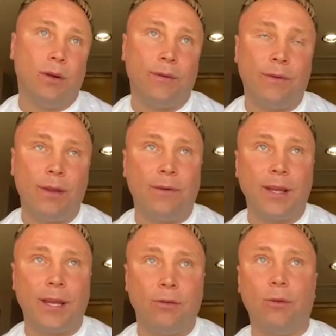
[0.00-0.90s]
if
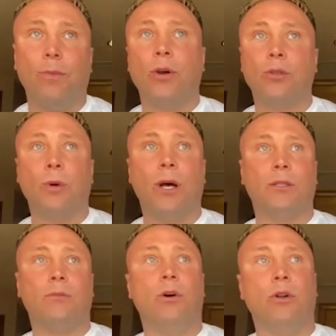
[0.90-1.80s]
I get all the blocks well
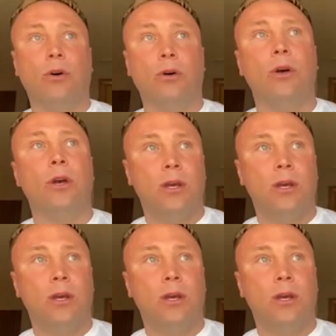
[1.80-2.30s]
tomorrow,